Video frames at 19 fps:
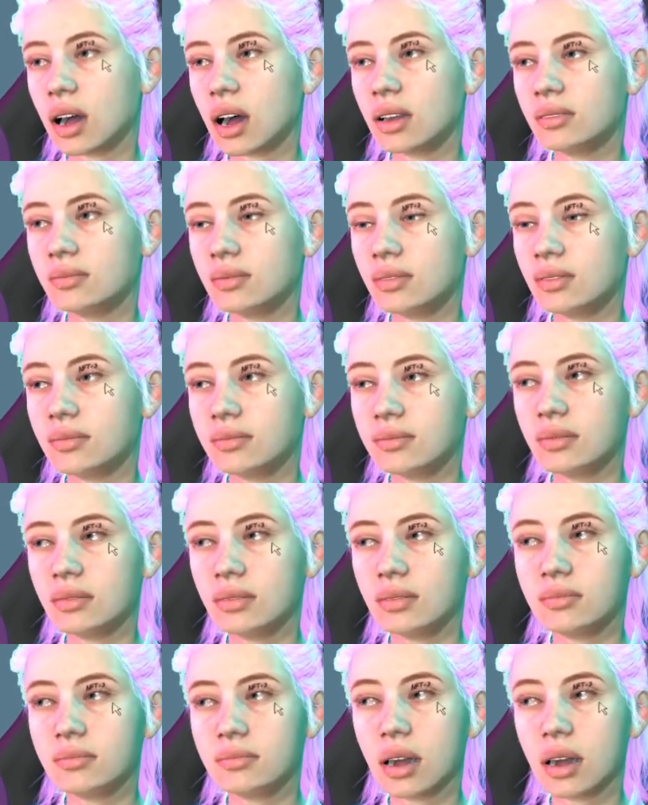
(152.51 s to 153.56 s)
If you
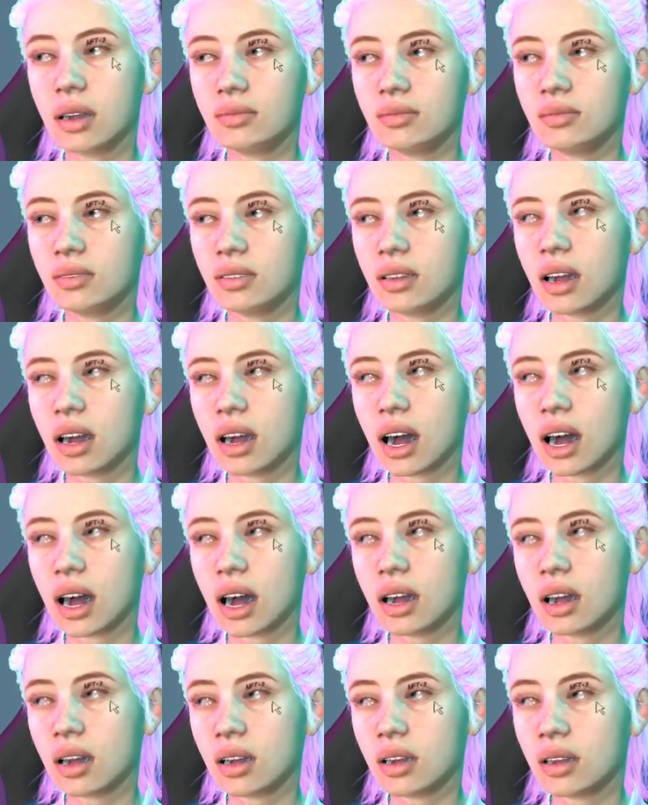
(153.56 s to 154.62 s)
middle mouse
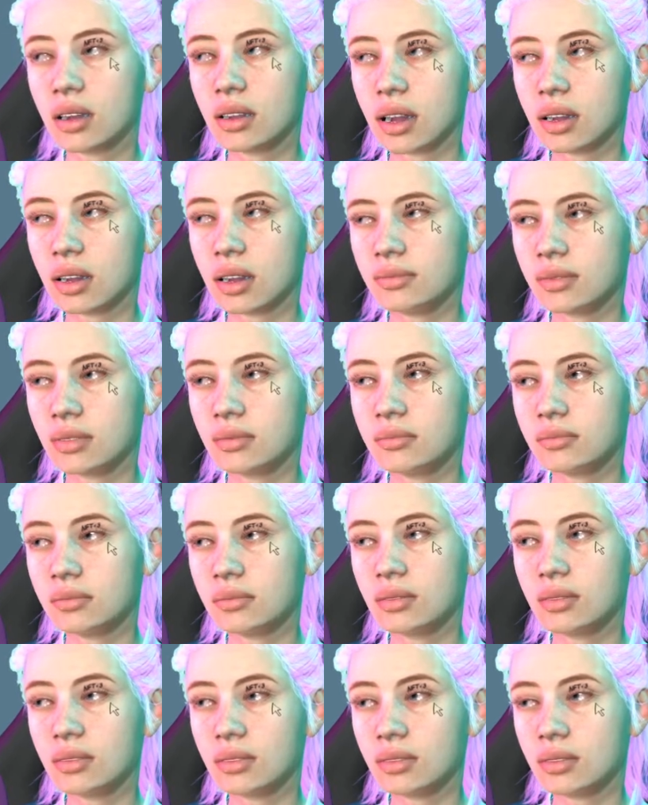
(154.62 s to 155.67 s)
click the
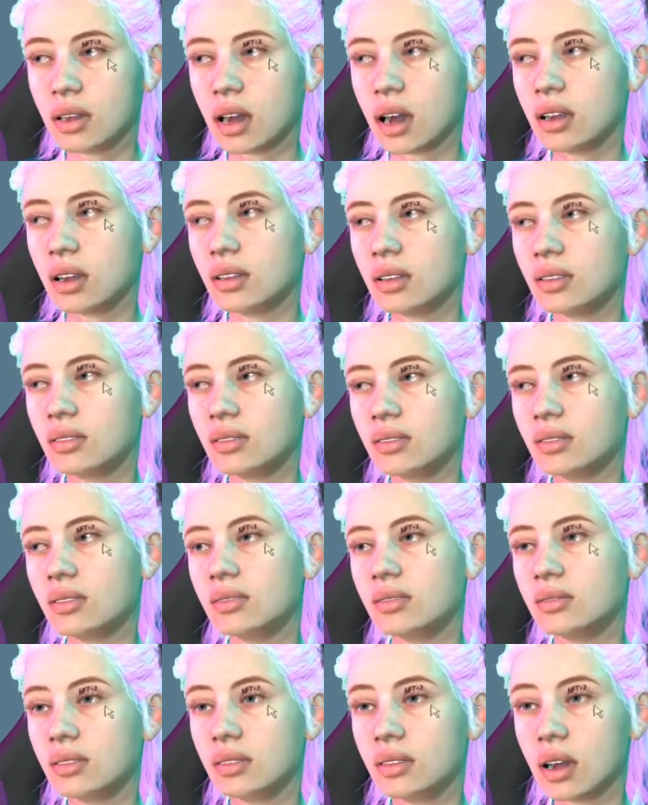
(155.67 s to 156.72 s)
viewport,
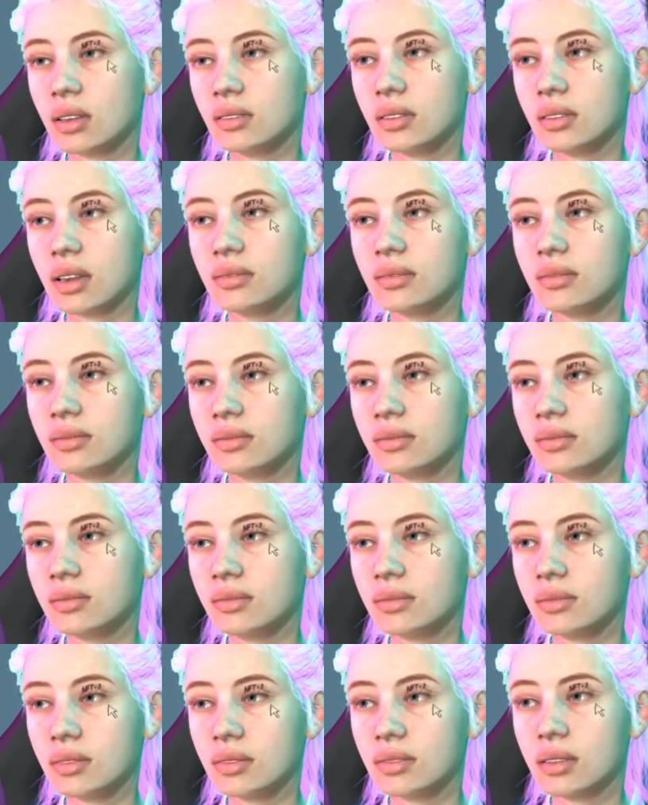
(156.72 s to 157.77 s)
you will go
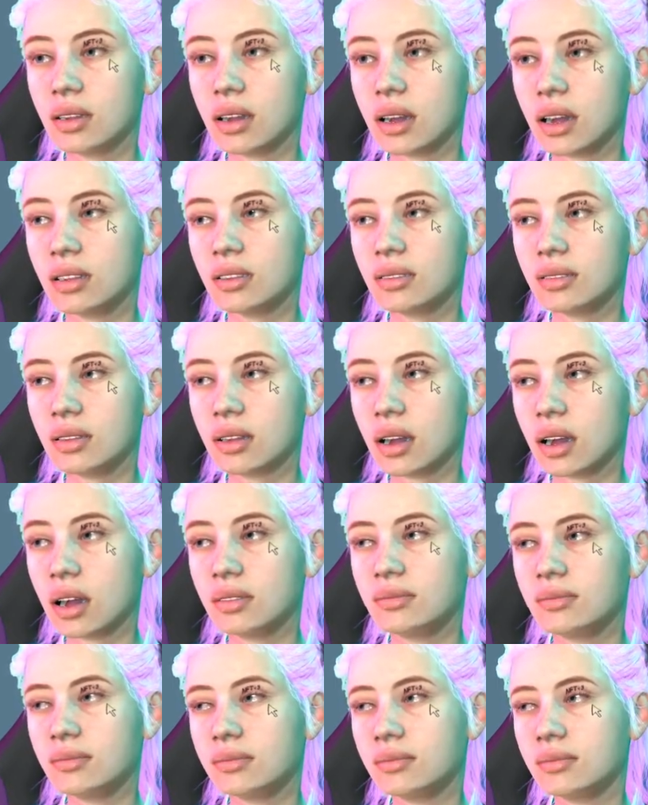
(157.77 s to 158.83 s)
into these
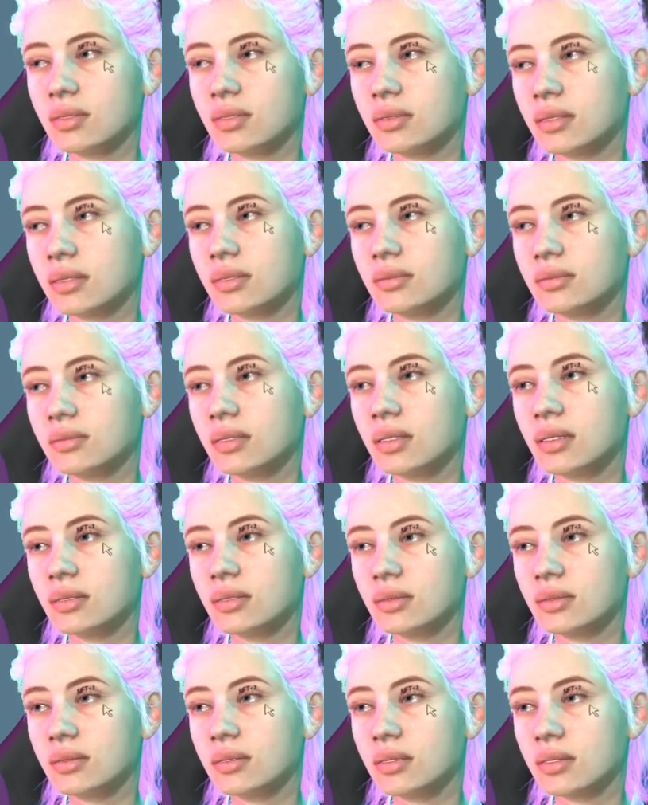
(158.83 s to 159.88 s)
4
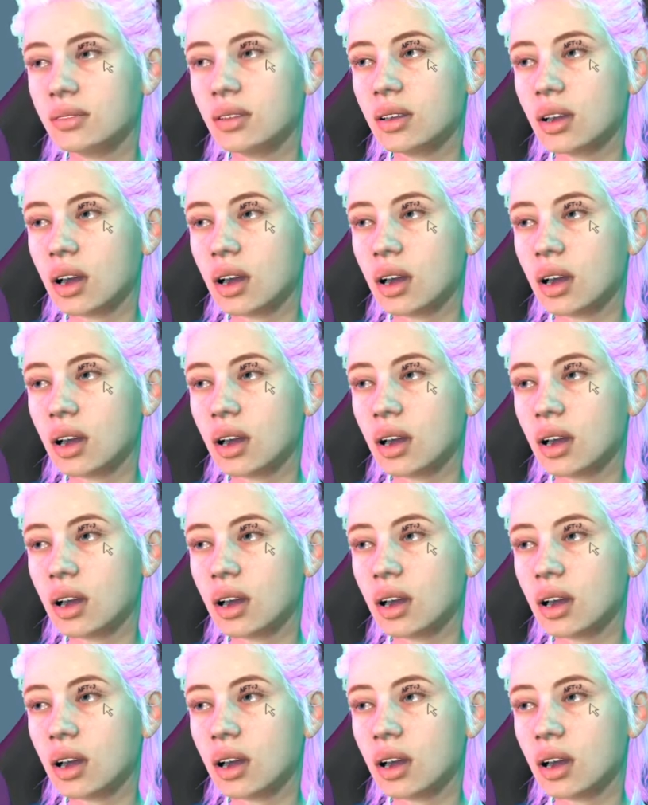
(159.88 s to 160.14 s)
viewports.